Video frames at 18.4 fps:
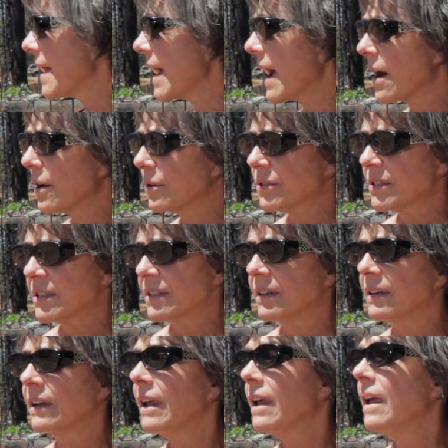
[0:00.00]
at the house
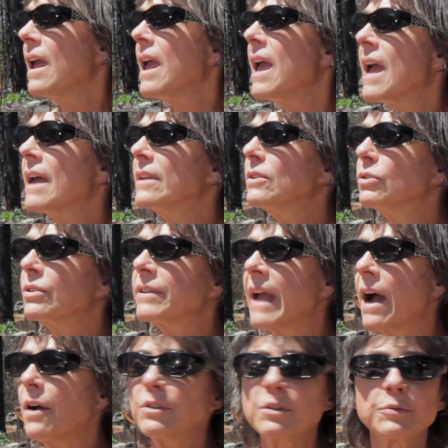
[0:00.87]
and
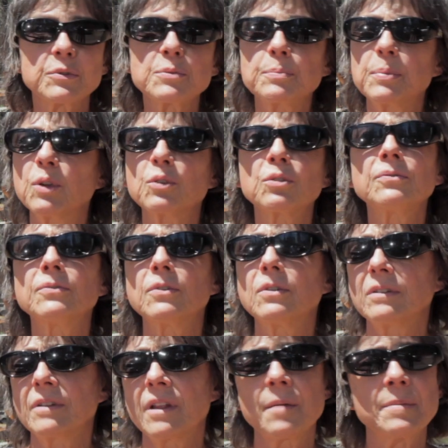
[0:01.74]
look out, and it was
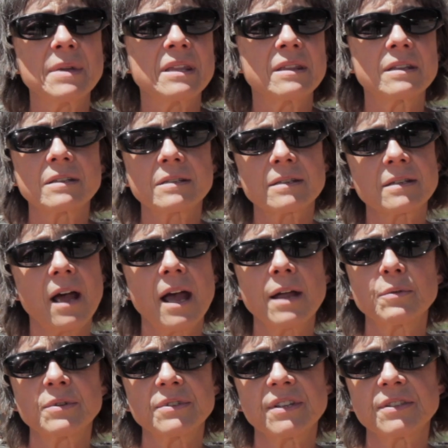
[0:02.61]
beautiful. I mean, the
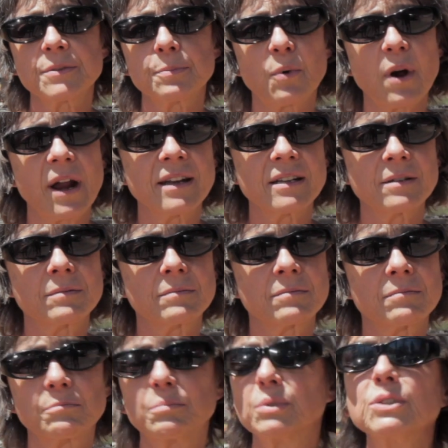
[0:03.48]
sky was as bright as
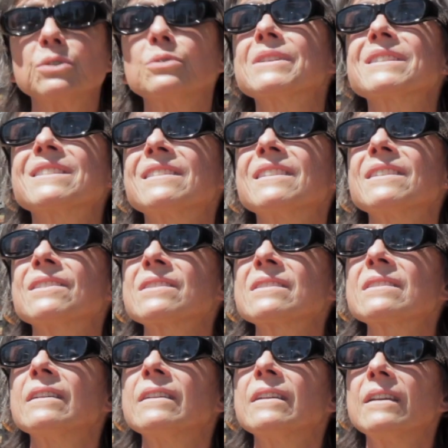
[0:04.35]
blue as it
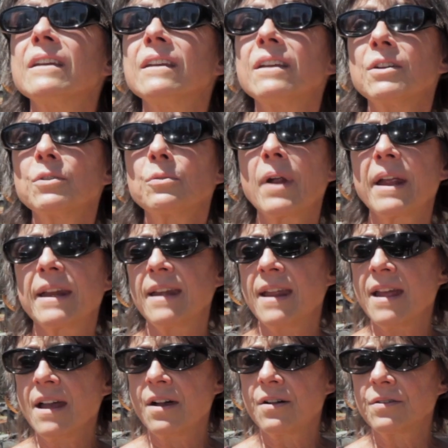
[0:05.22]
is
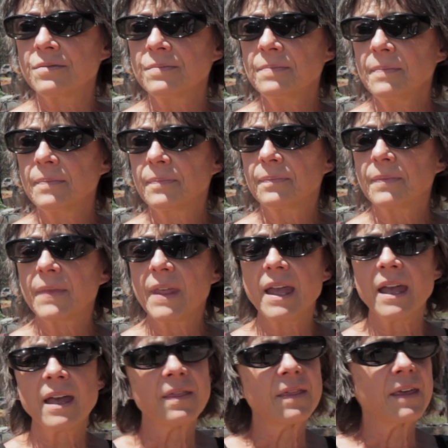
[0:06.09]
right now.
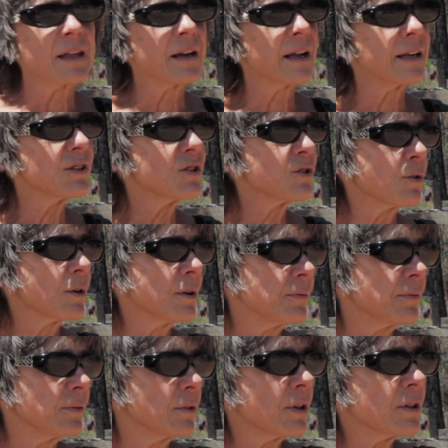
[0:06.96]
And then I
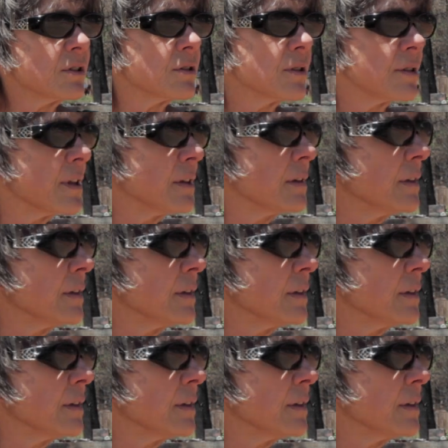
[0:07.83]
sort of looked to